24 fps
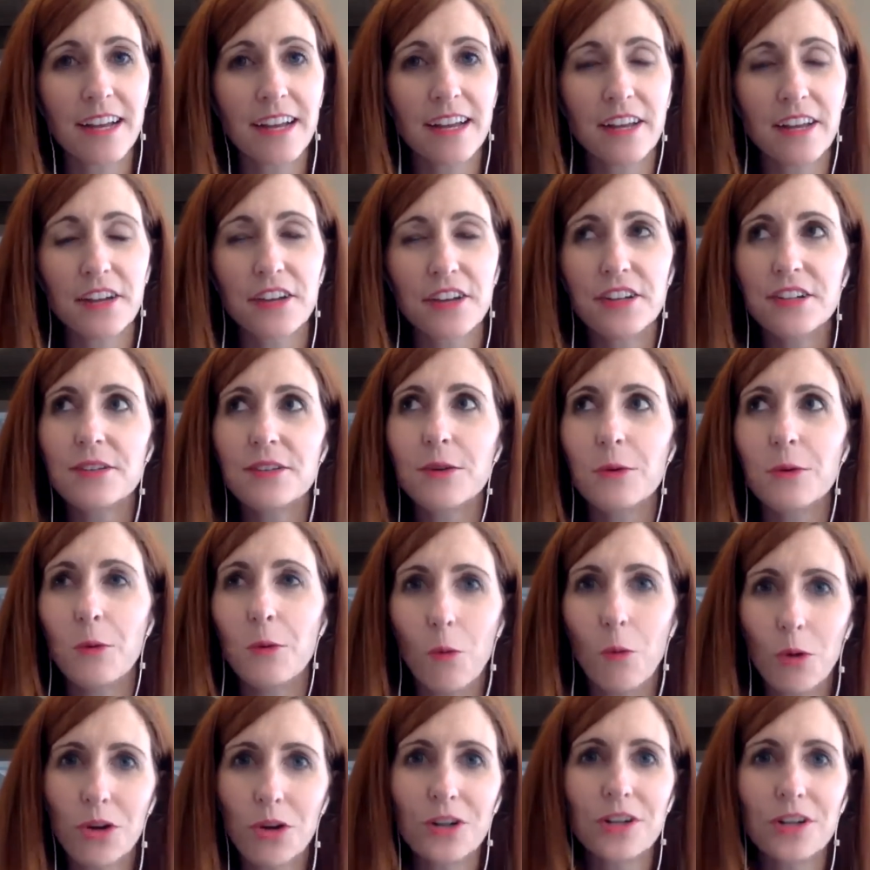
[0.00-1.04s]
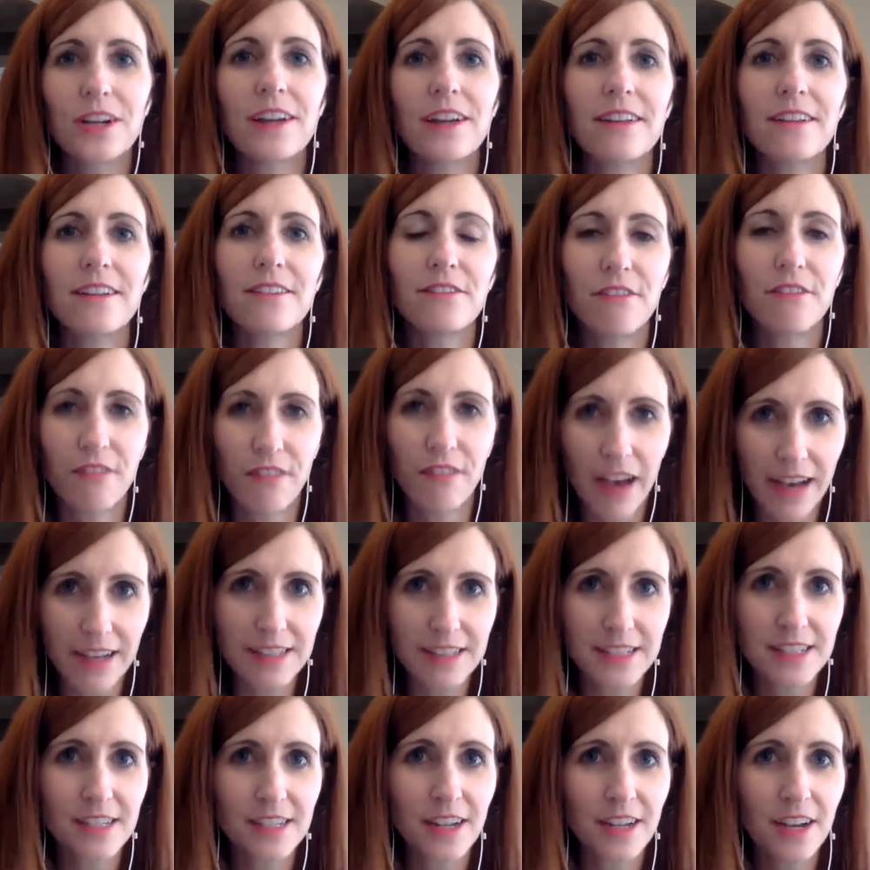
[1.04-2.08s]
I couldn't order it
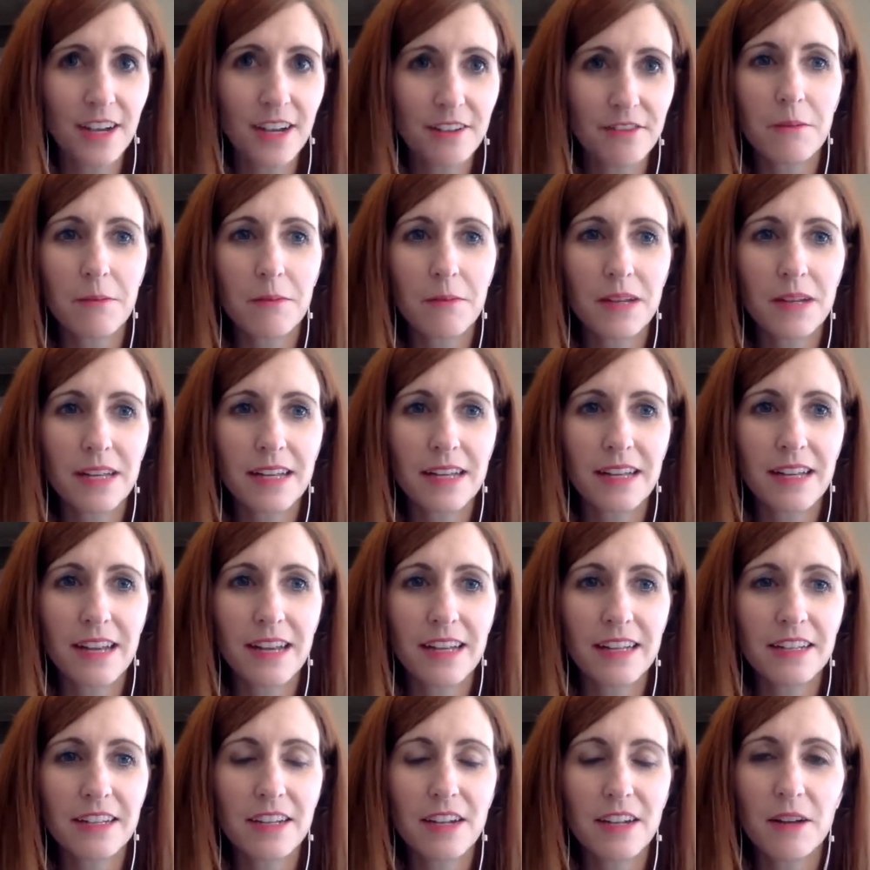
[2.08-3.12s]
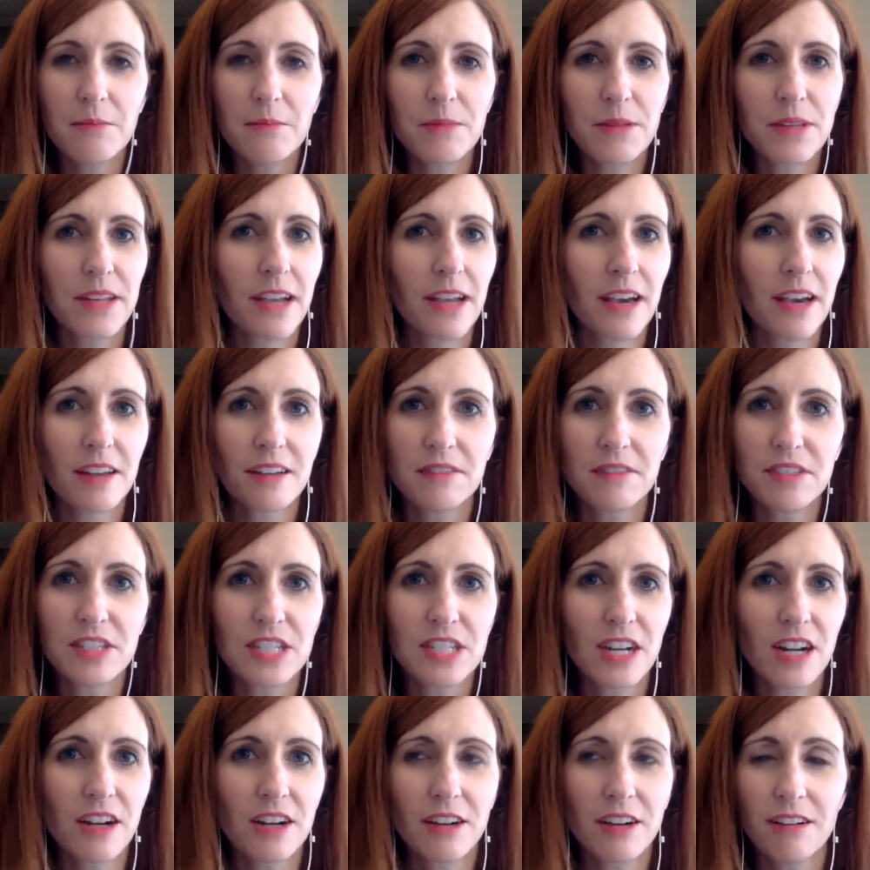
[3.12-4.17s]
fast enough, and I ended up being out of
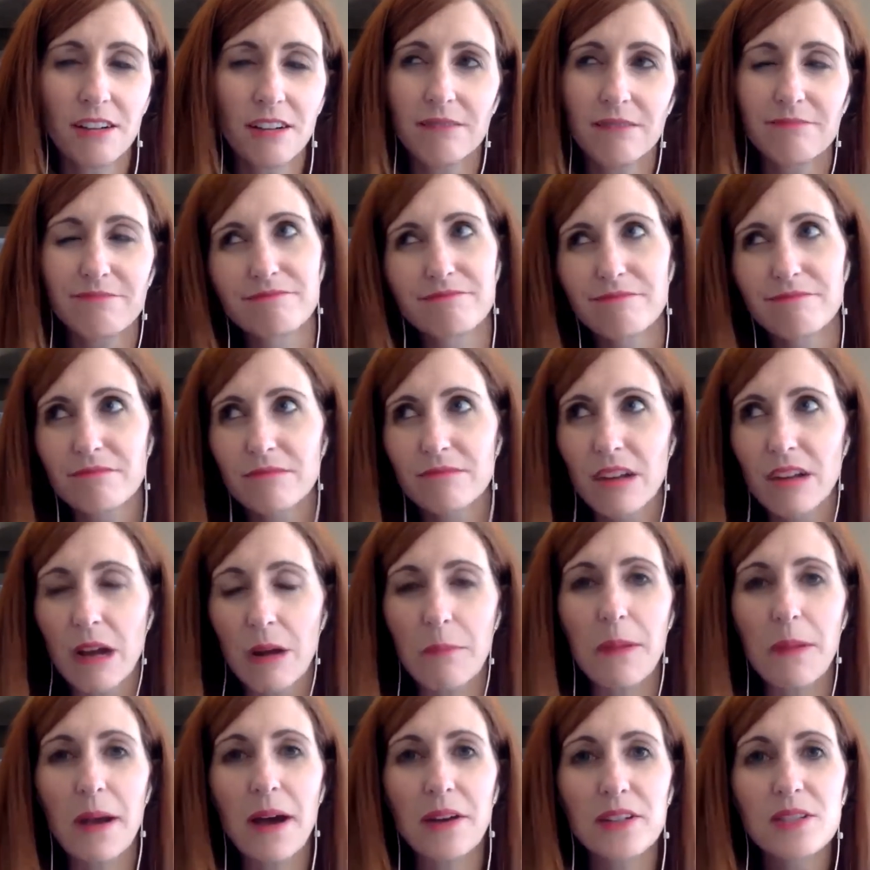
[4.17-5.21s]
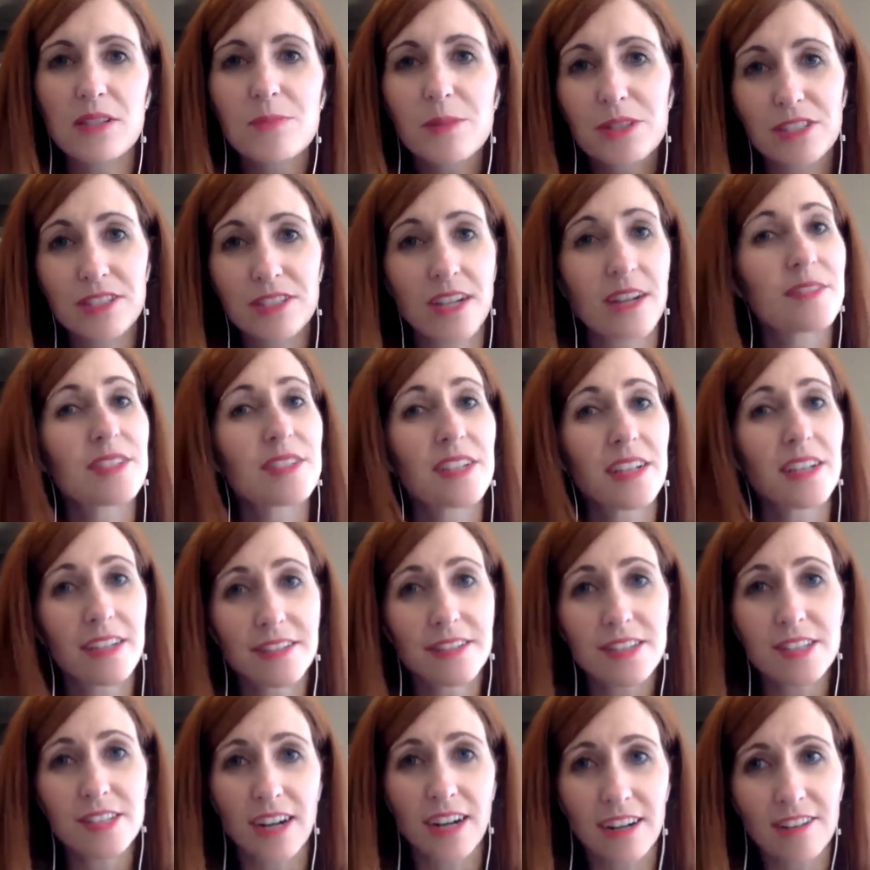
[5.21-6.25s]
stock about as much as I was in
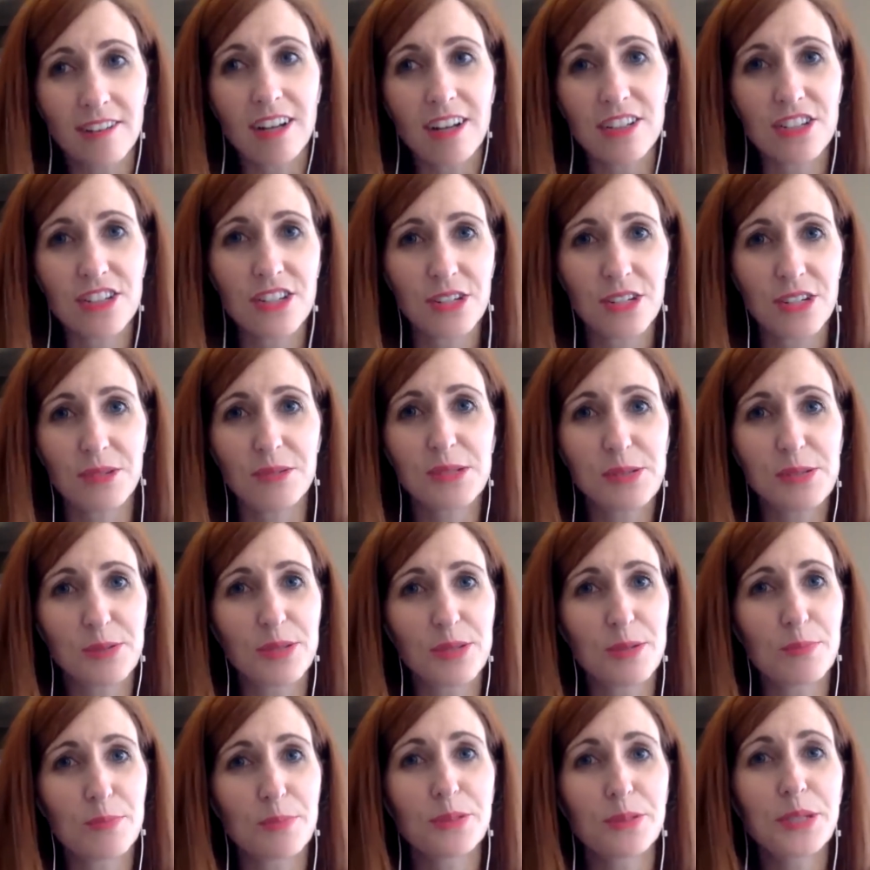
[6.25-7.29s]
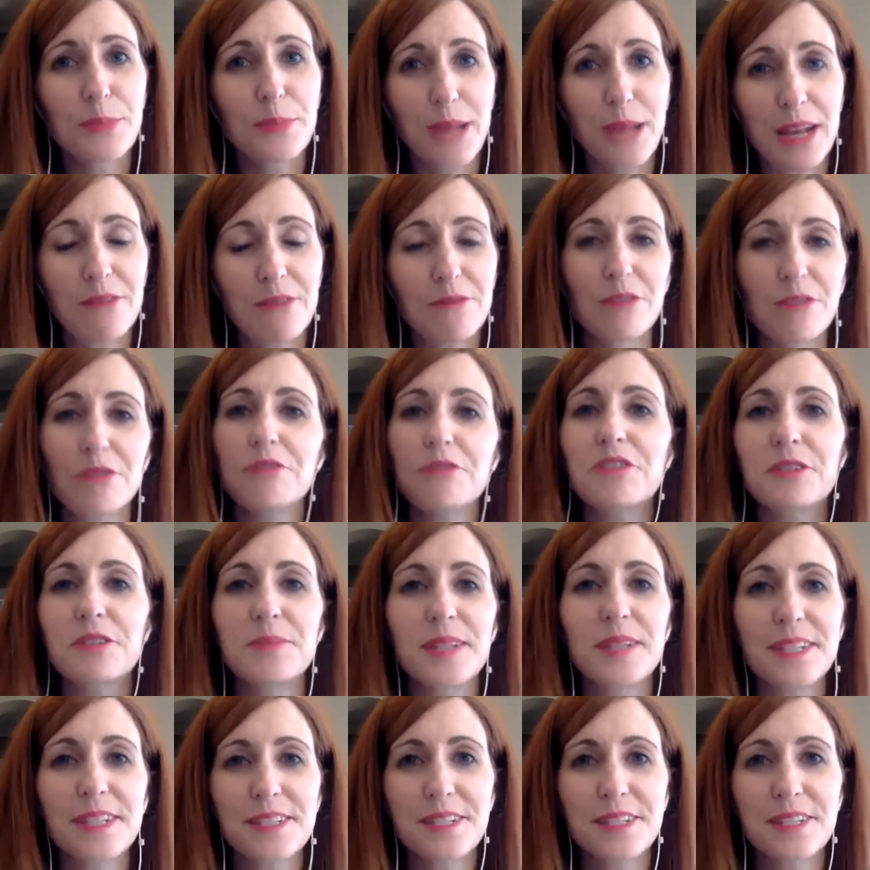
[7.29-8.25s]
stock last year, which was pretty painful for me.